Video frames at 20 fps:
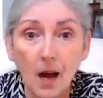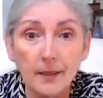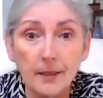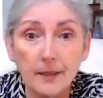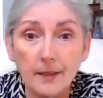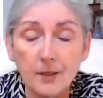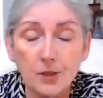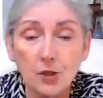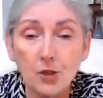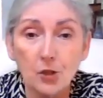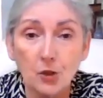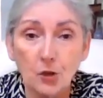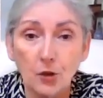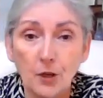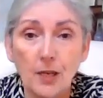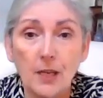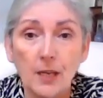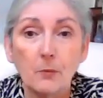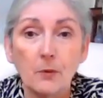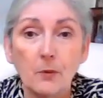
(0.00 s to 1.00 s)
on this
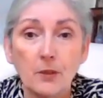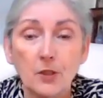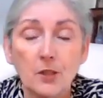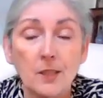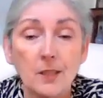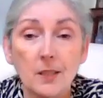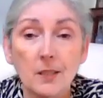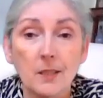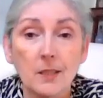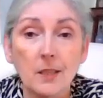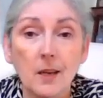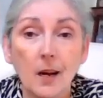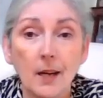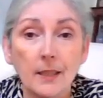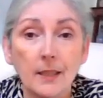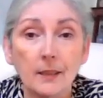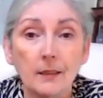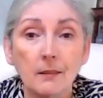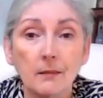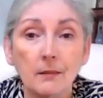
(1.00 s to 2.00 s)
journey with just this
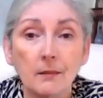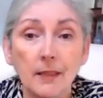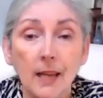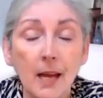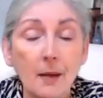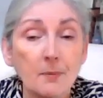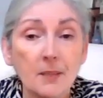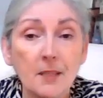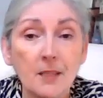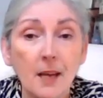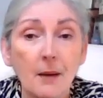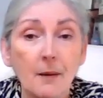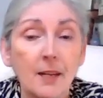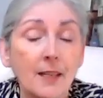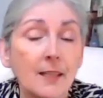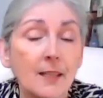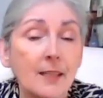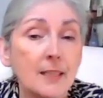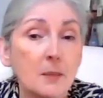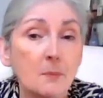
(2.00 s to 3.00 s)
tiny little knapsack?
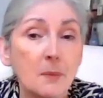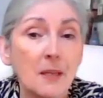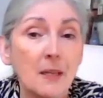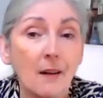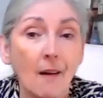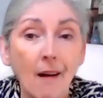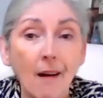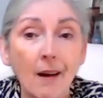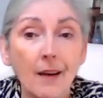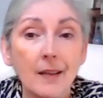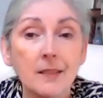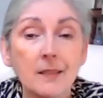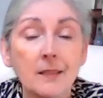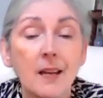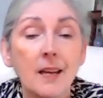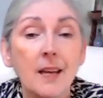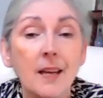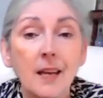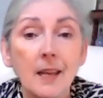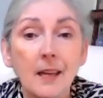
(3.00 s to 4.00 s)
And it's
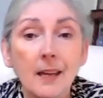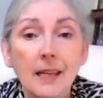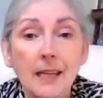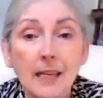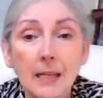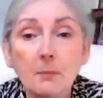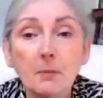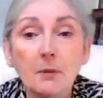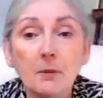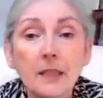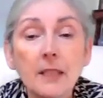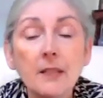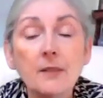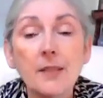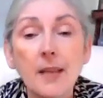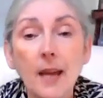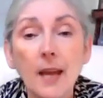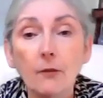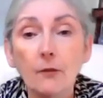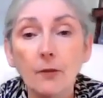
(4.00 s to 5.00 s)
because he
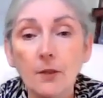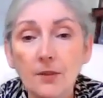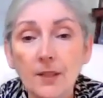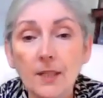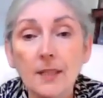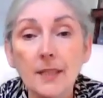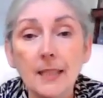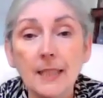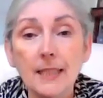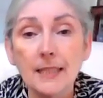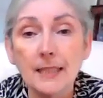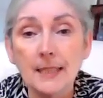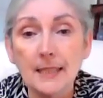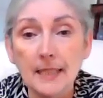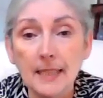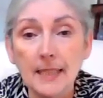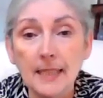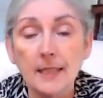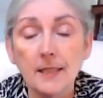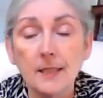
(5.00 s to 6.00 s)
believes everything that he
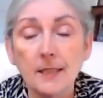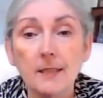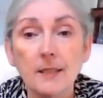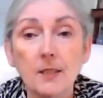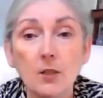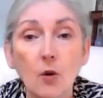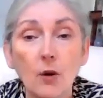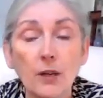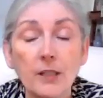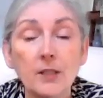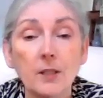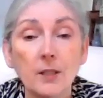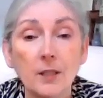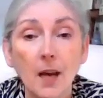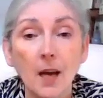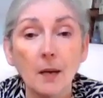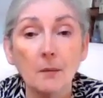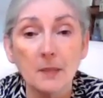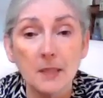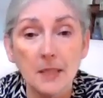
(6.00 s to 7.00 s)
needs is going to
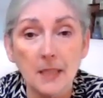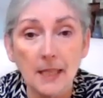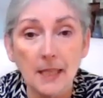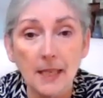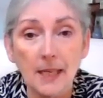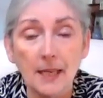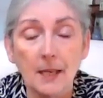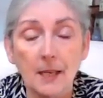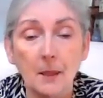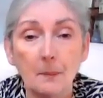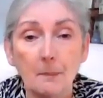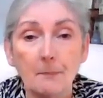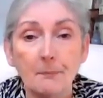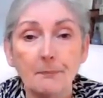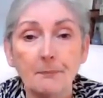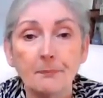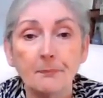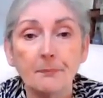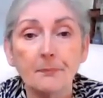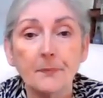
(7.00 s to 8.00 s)
come to
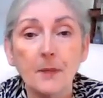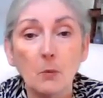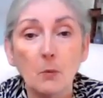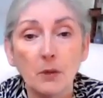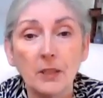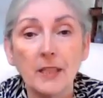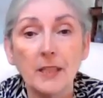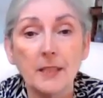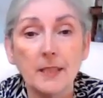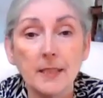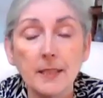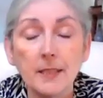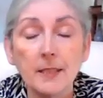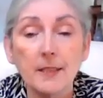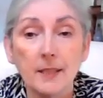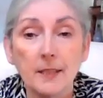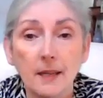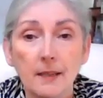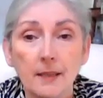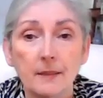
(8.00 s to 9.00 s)
him when he
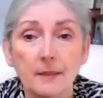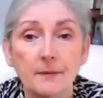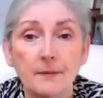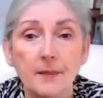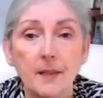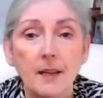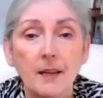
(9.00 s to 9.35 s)
needs it.